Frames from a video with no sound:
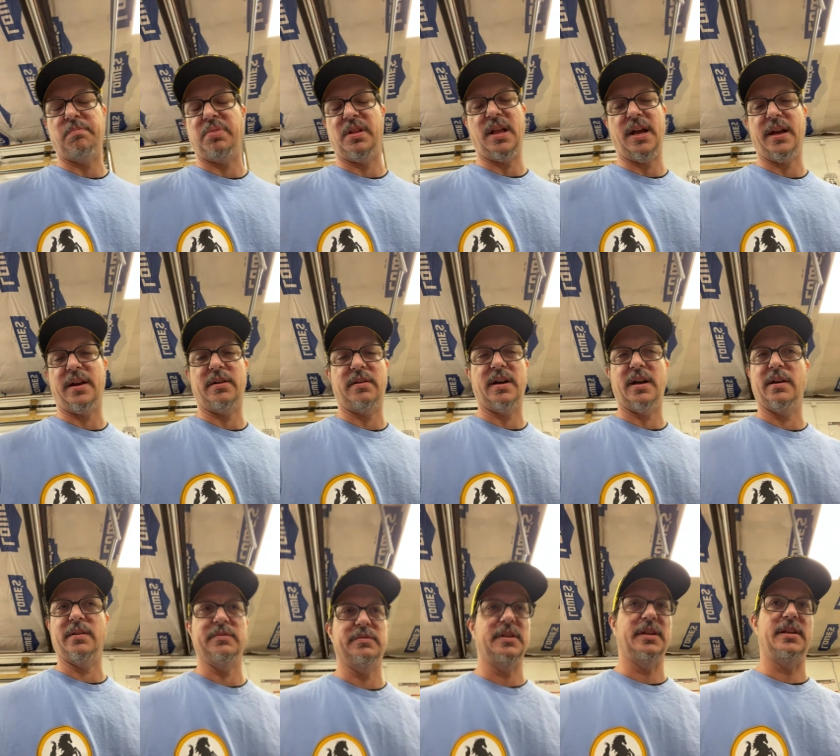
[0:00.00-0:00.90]
playing
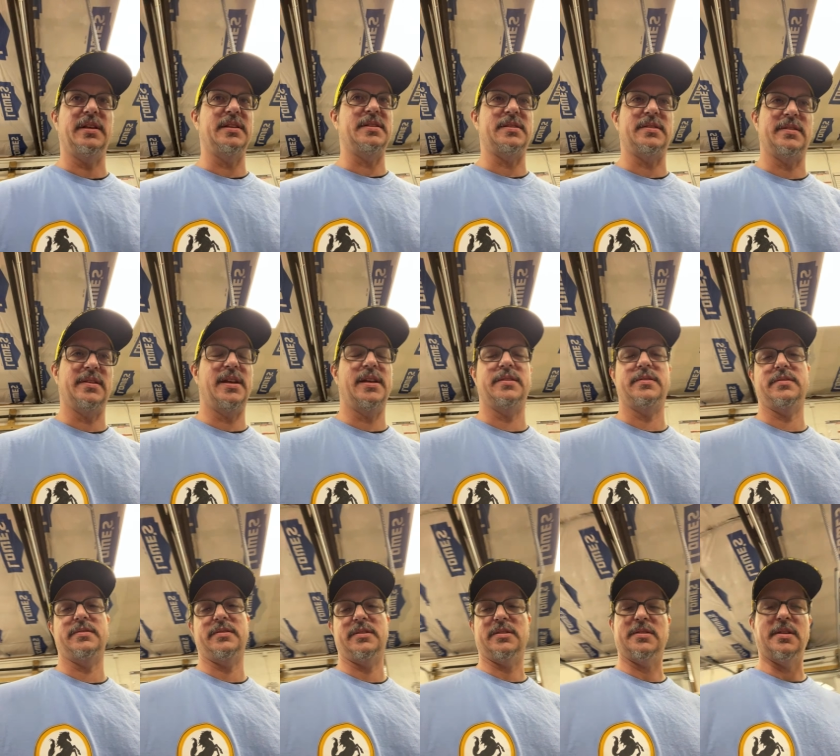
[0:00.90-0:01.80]
around with. It's
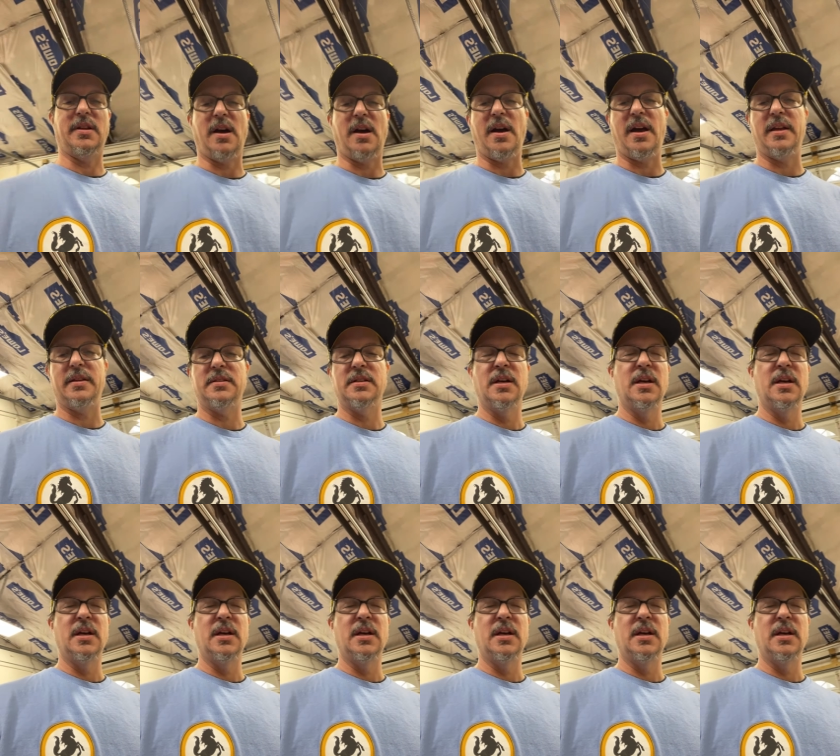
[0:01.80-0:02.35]
just not.